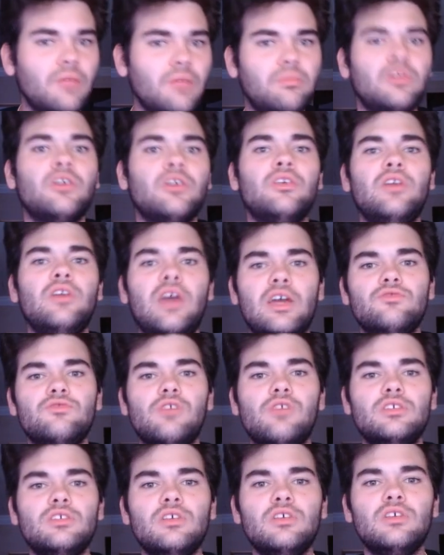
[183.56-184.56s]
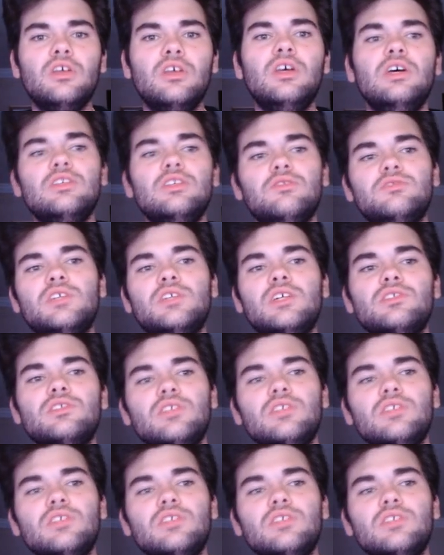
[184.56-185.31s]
player to edge rush. So essentially,